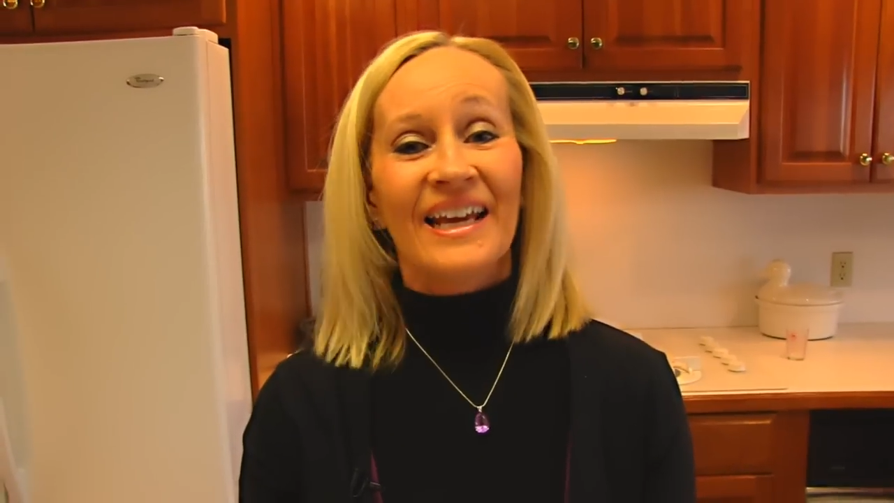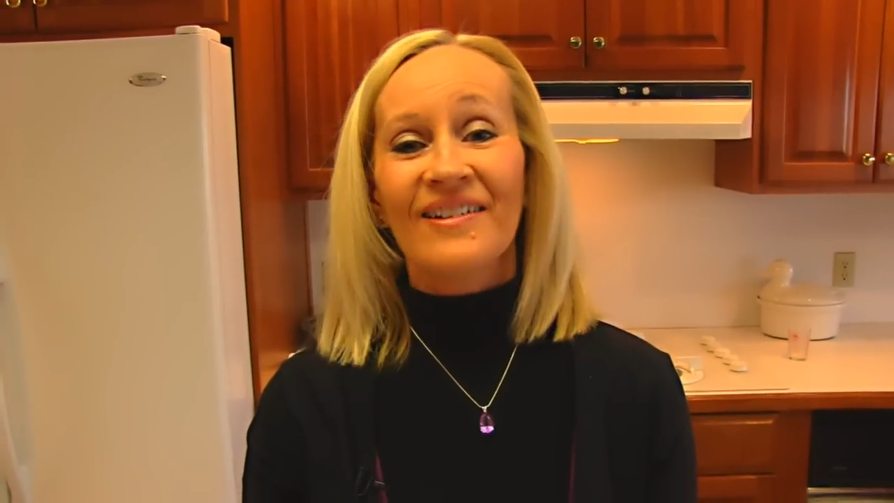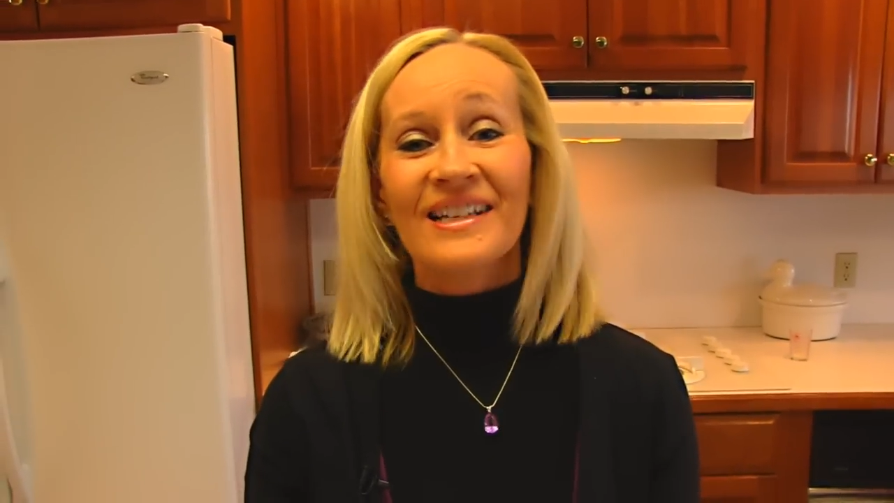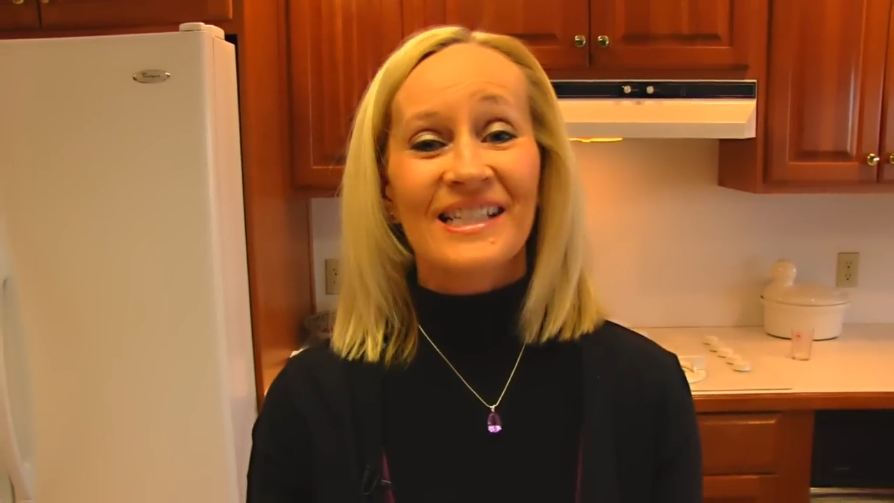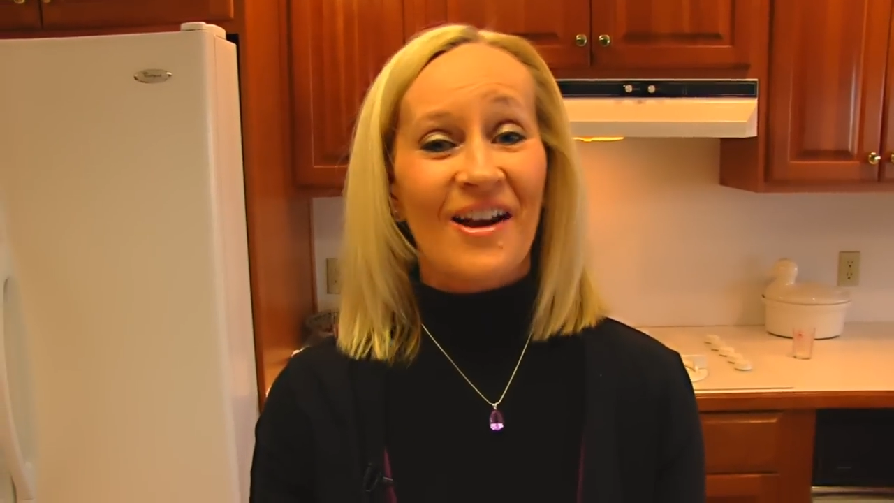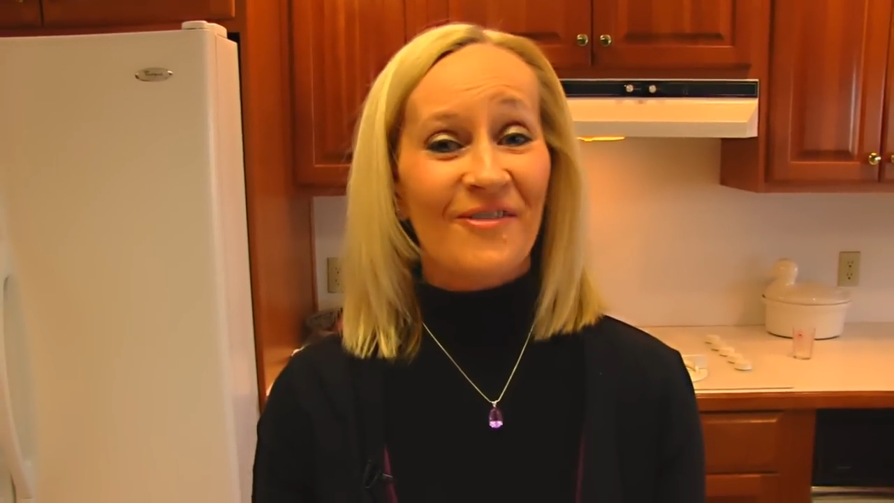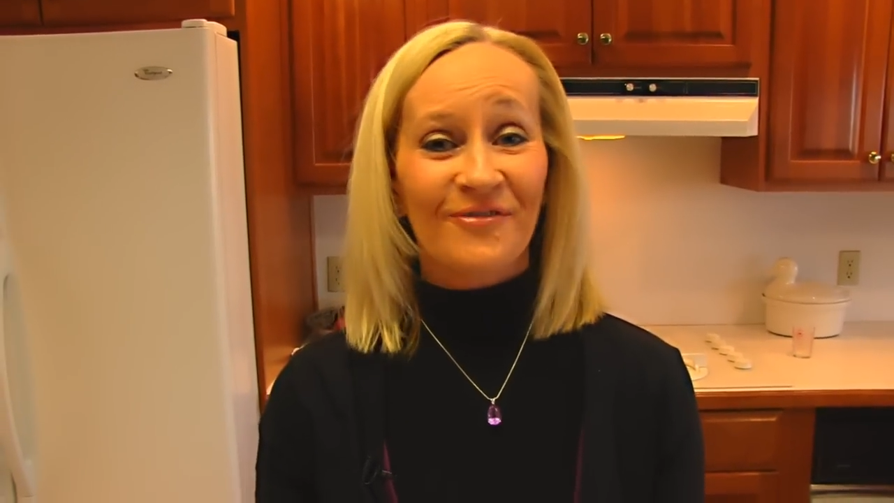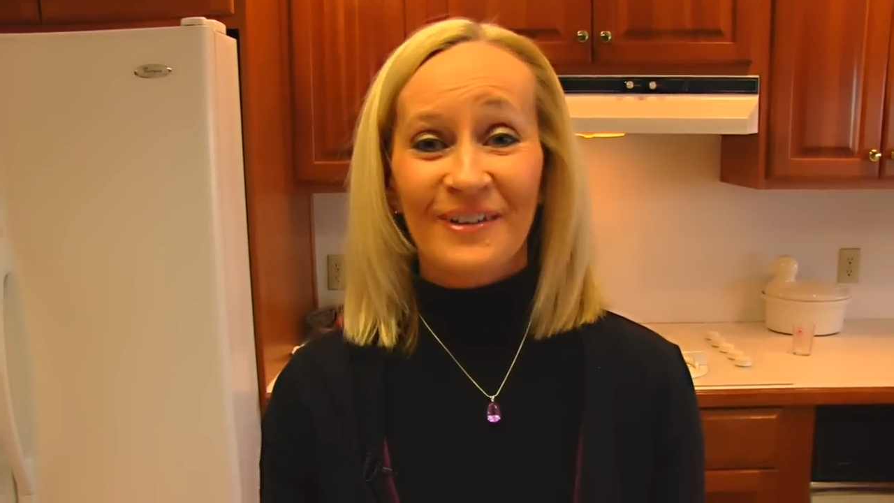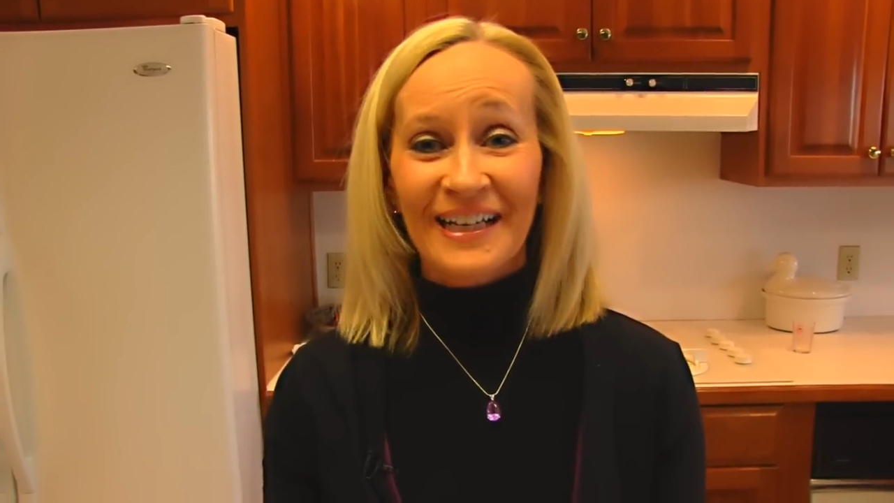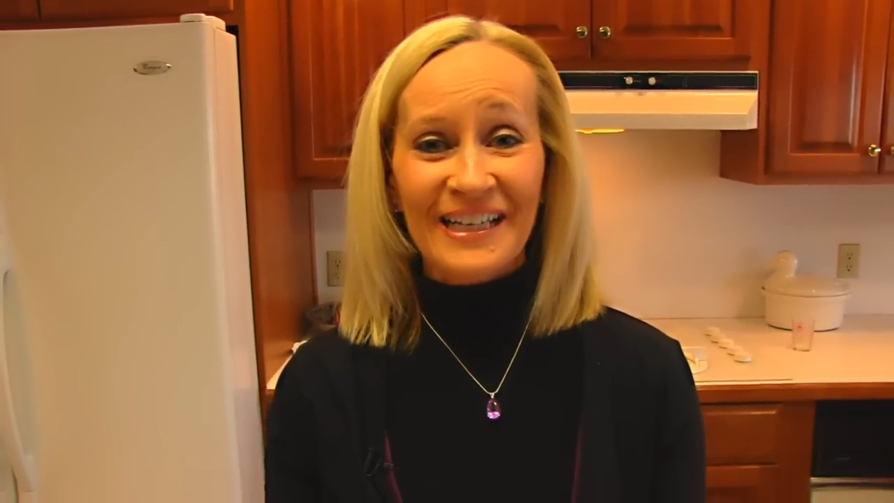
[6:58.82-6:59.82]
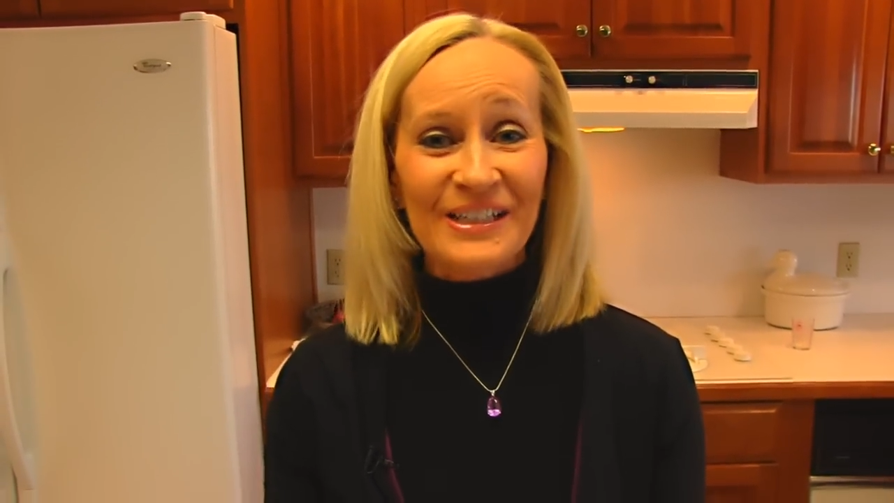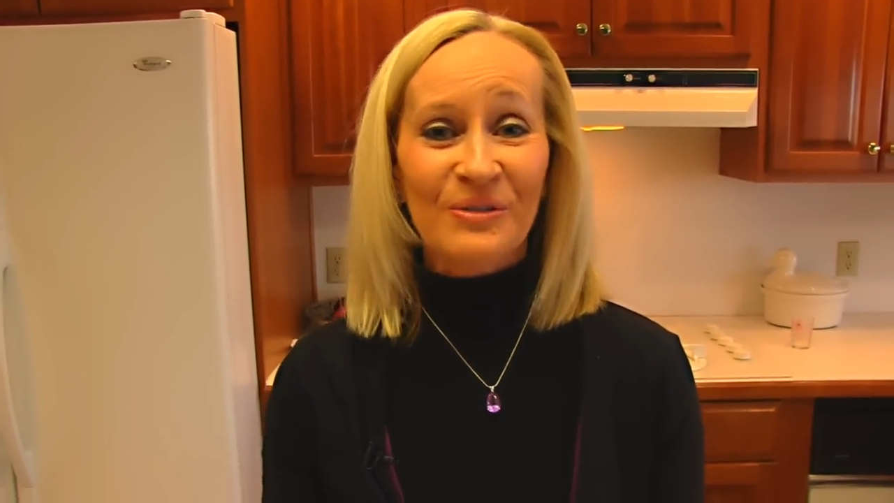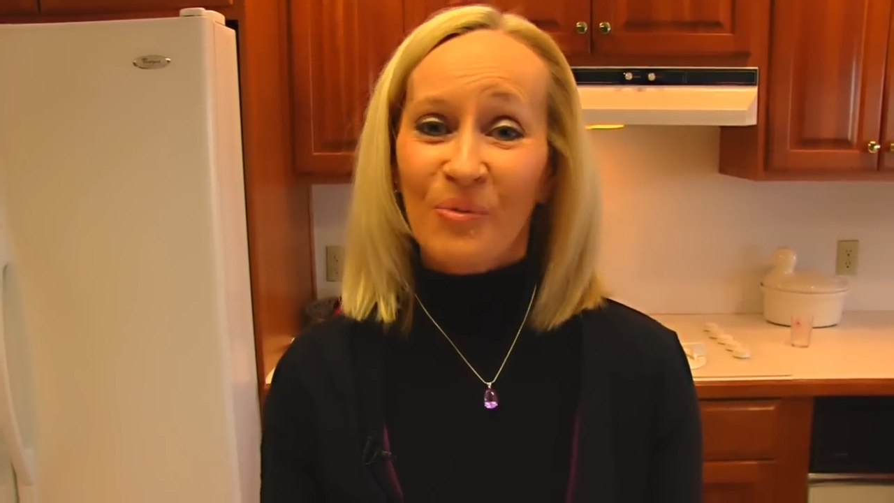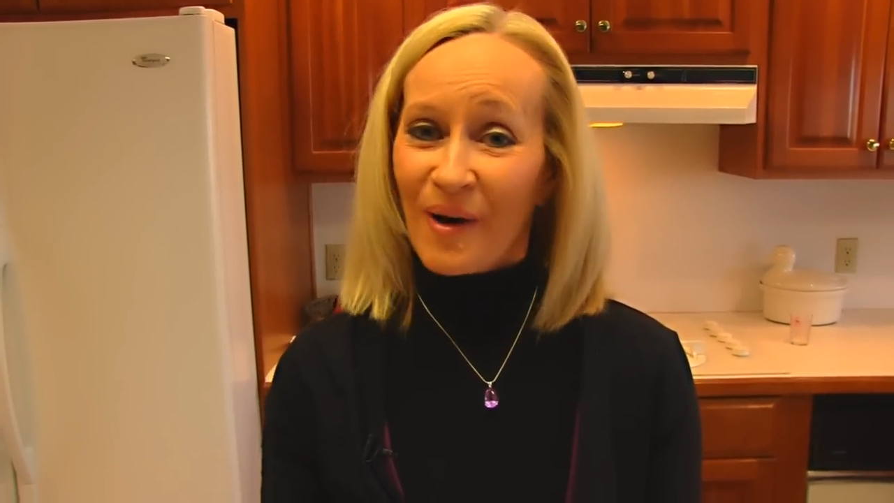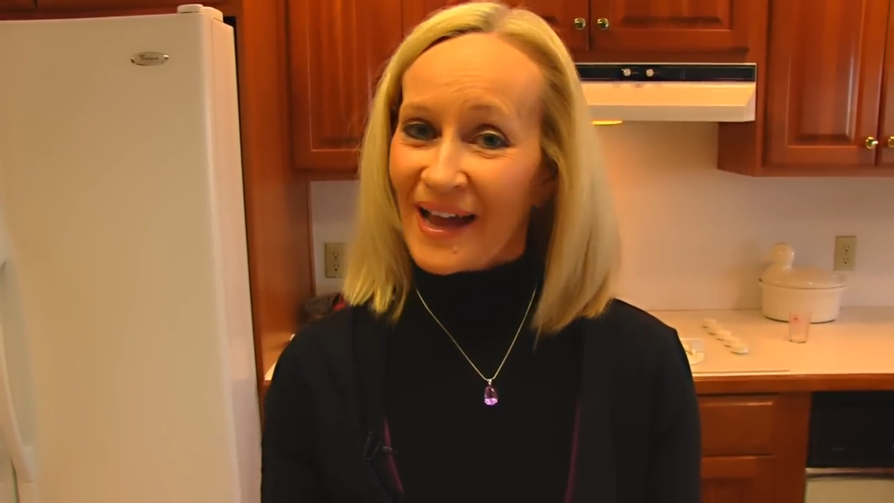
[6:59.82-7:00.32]
Here is our
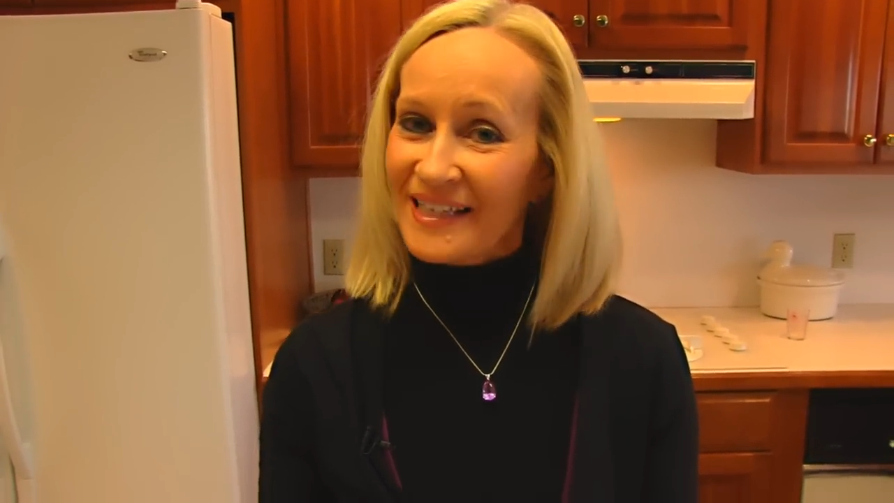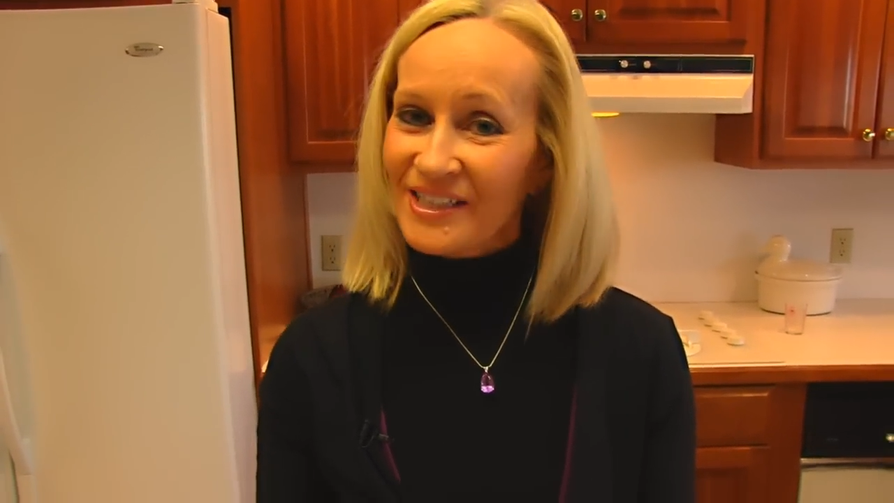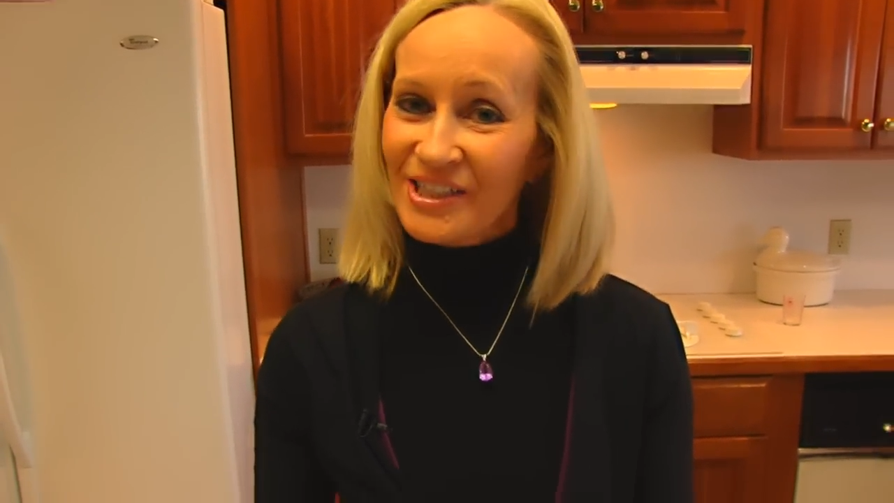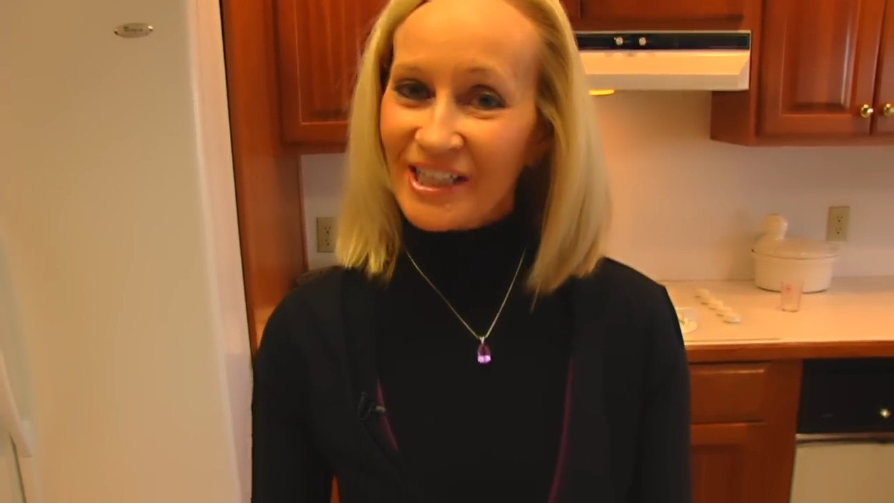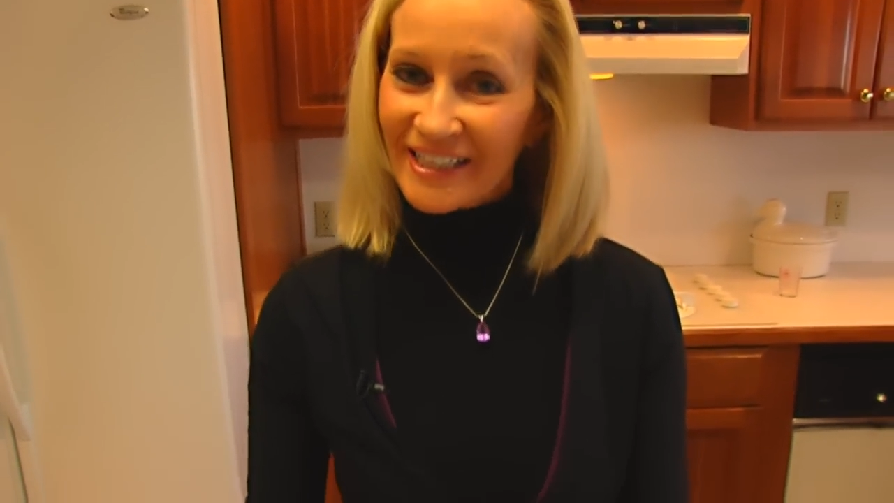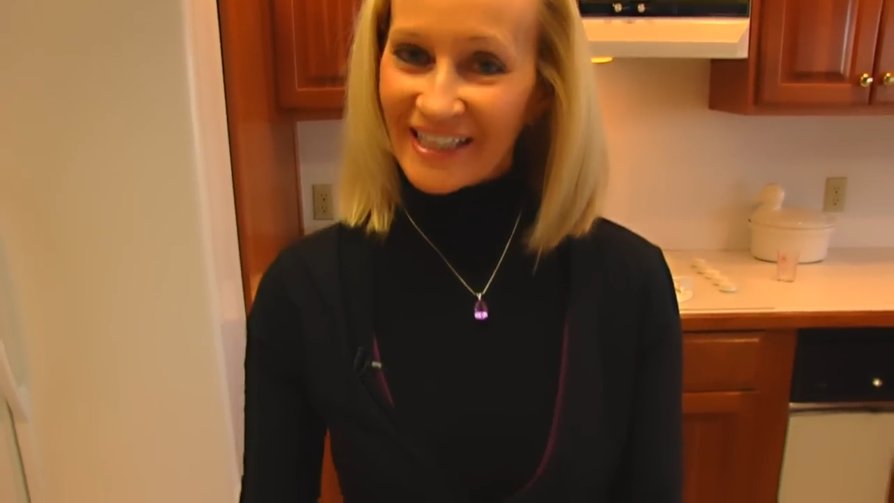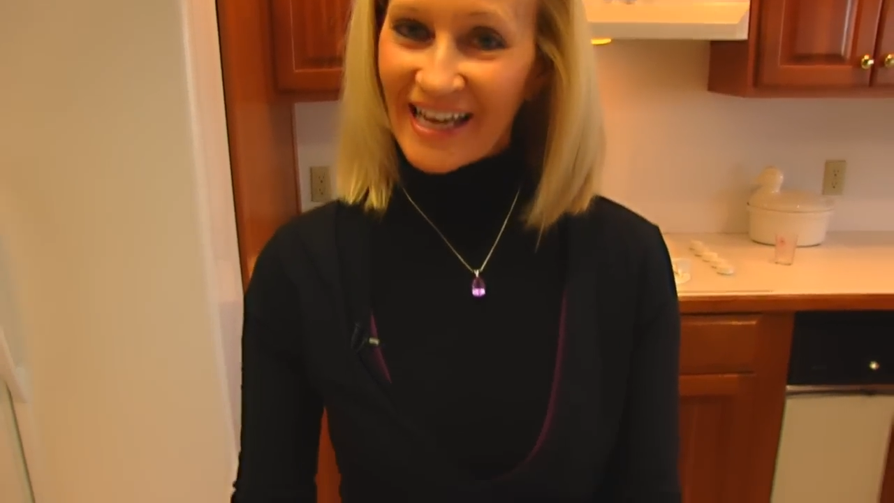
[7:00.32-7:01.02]
finished white sheet